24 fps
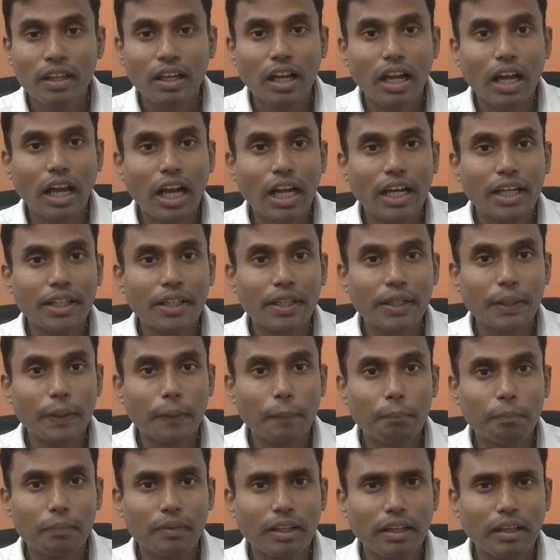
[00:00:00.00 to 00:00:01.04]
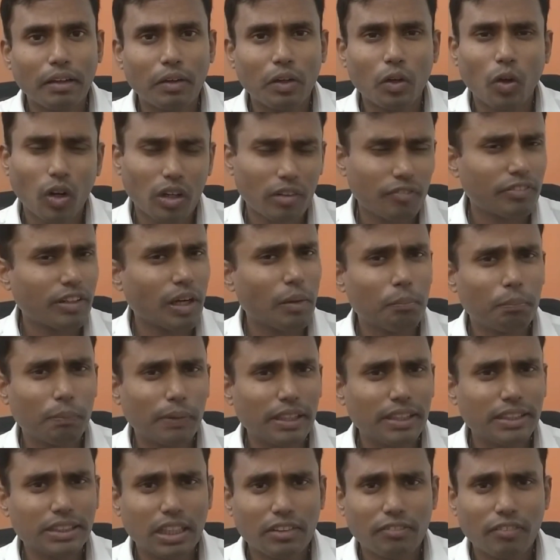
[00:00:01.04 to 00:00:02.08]
And a lot of
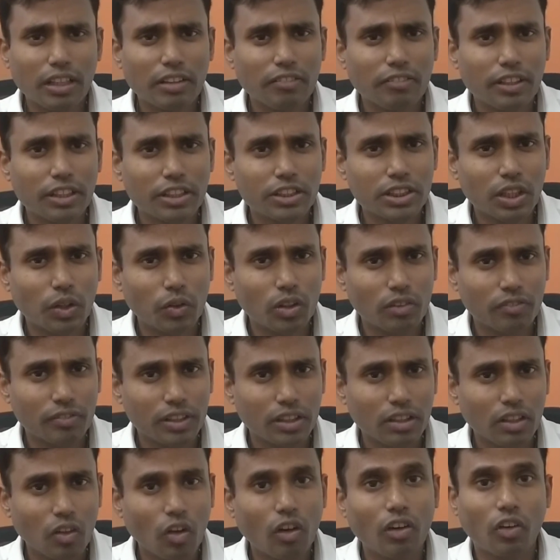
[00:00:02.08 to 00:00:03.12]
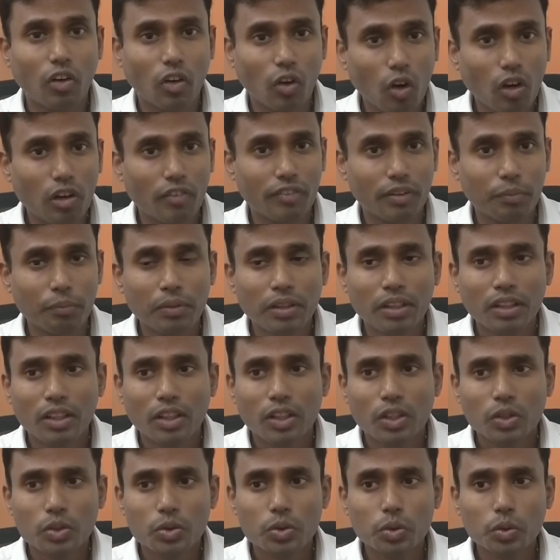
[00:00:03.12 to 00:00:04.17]
companies have leveraged out of it, a lot of them.
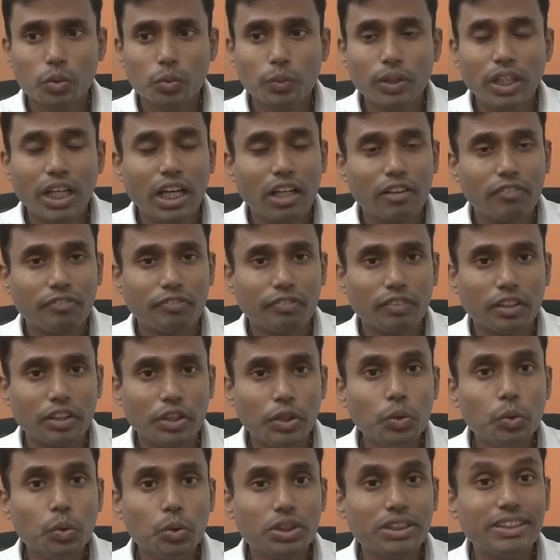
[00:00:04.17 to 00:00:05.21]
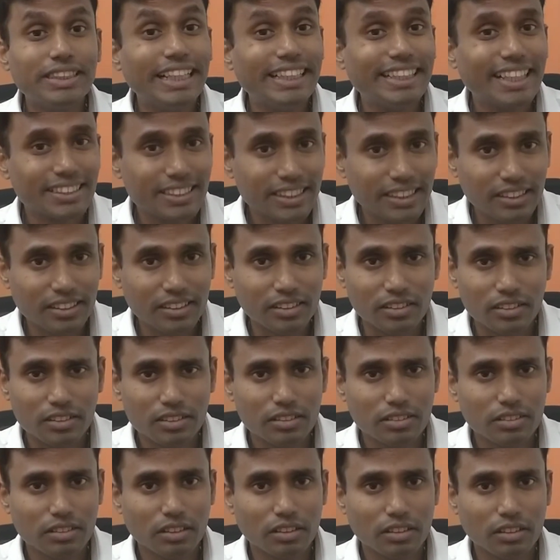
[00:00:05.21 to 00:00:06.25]
So we have huge data
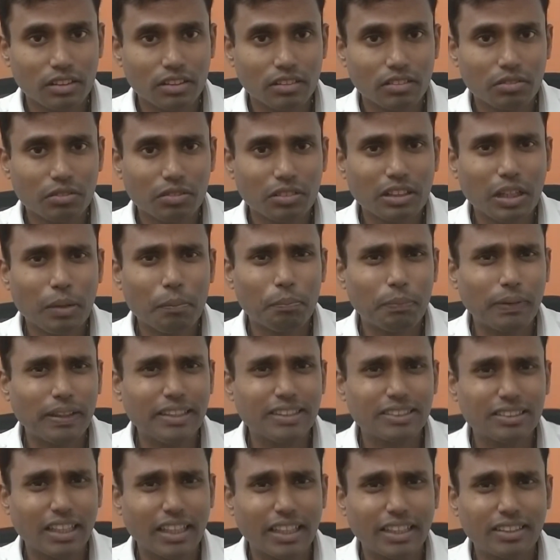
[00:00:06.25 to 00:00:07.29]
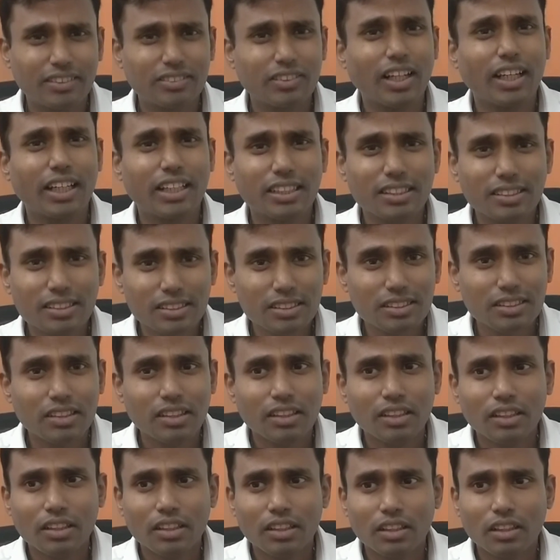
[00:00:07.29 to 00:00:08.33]
centers, companies like Triance,
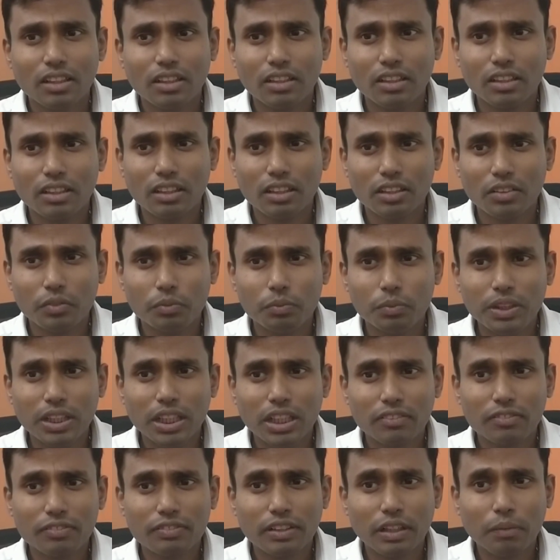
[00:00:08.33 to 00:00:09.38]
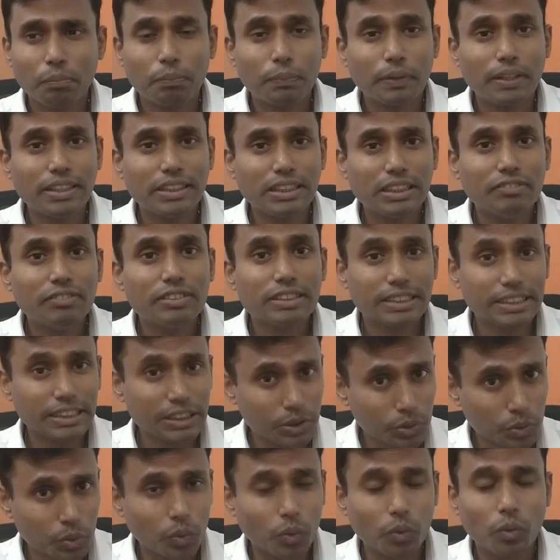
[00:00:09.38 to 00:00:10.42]
we have companies even
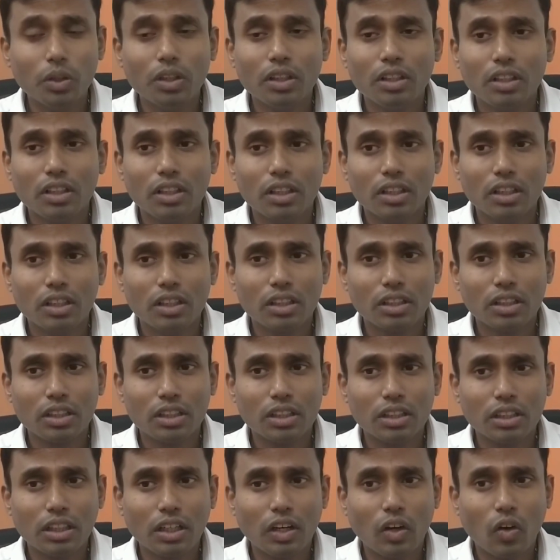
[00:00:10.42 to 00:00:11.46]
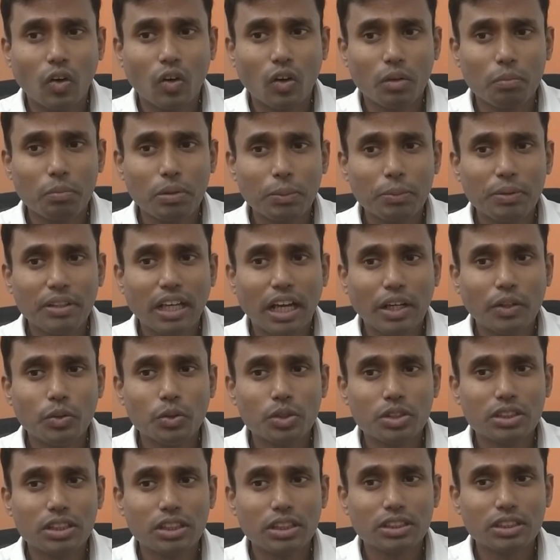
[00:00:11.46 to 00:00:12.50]
Cisco, or maybe I would
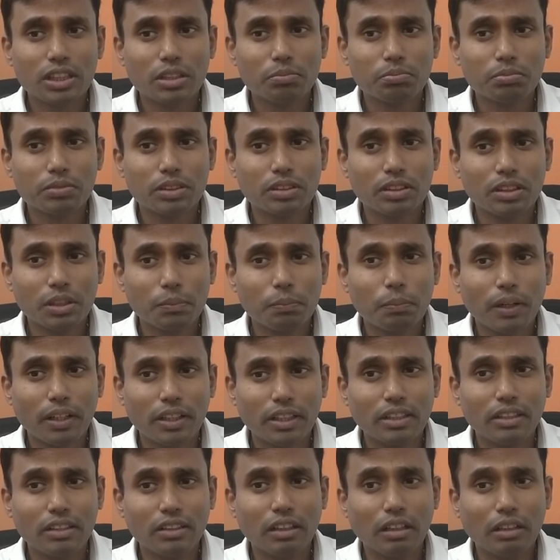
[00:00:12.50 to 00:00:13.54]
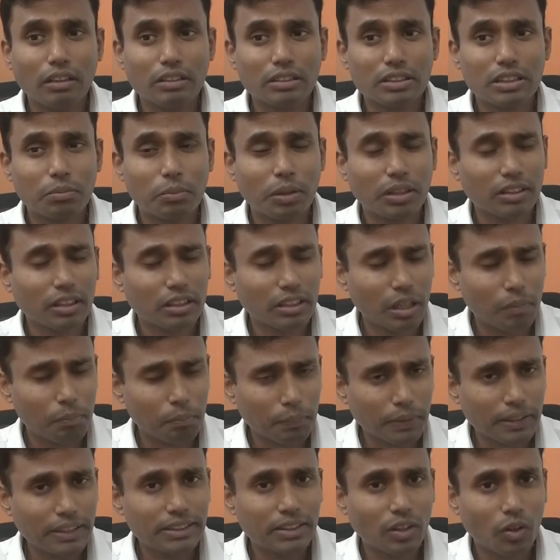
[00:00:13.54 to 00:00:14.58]
say some third party, some other
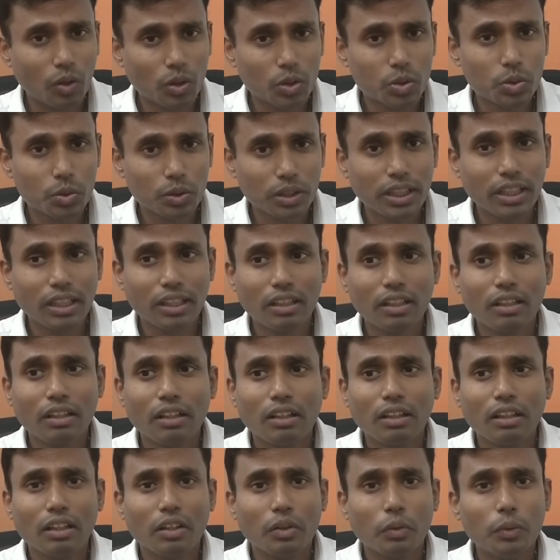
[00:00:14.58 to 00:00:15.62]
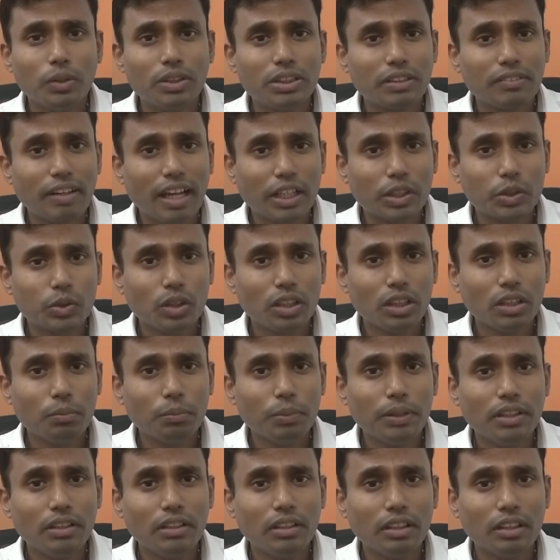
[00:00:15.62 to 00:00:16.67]
companies are also there, which have actually
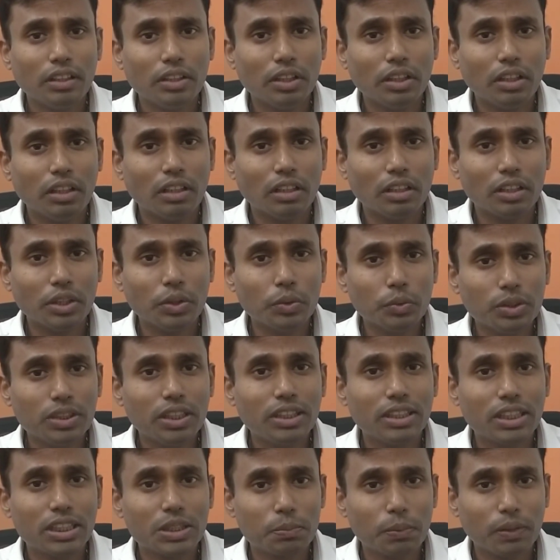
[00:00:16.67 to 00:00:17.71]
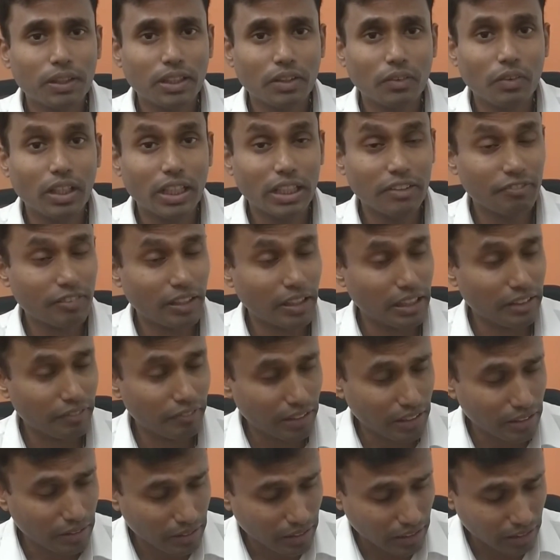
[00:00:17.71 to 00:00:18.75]
been using this particular, in fact,
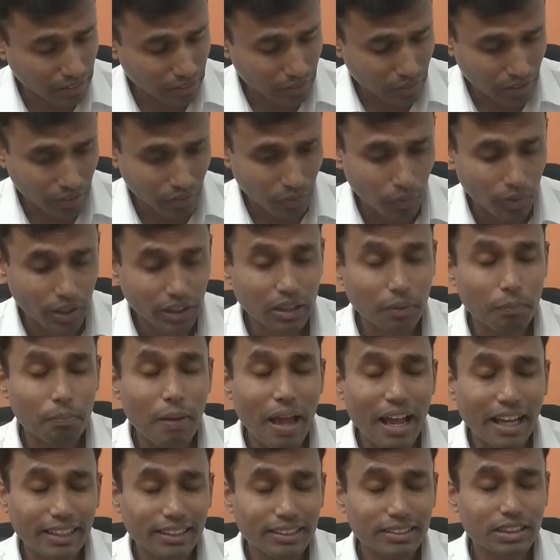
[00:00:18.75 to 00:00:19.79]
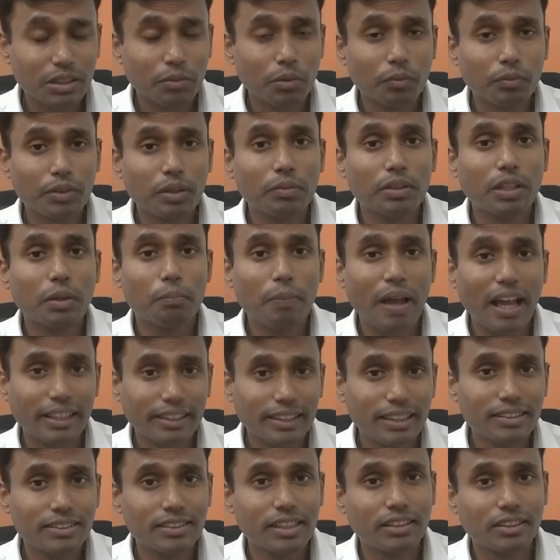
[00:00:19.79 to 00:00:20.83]
including the bank, some of them in the
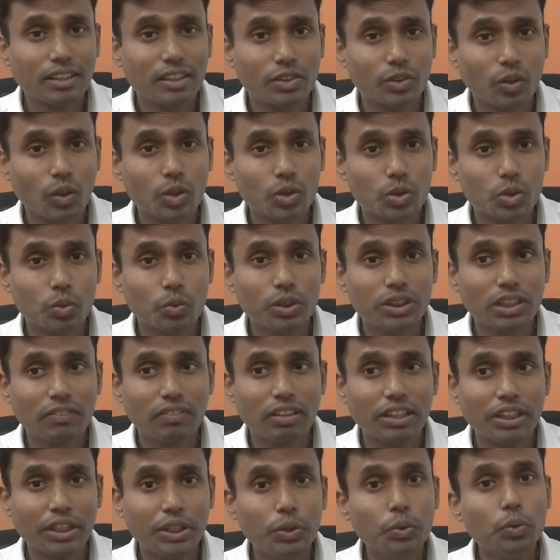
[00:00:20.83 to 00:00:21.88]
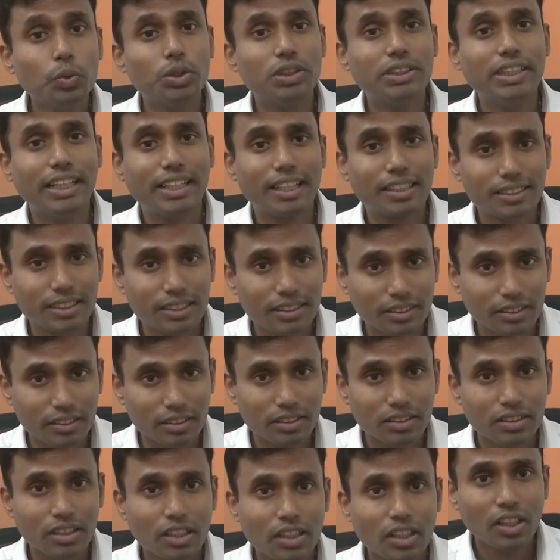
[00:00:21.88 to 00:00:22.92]
banking sectors also, which have a huge data
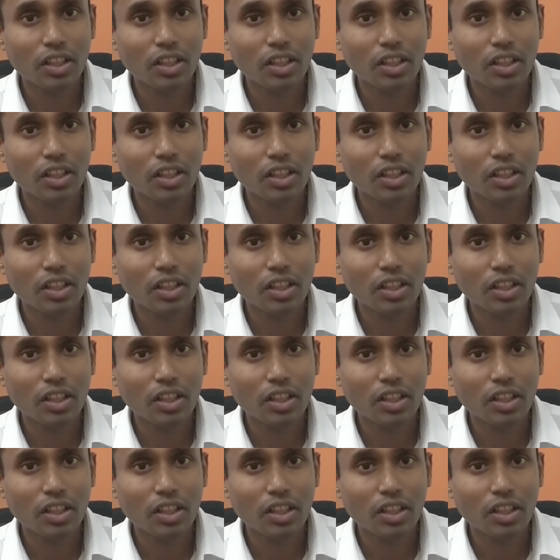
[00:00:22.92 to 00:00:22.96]
centers,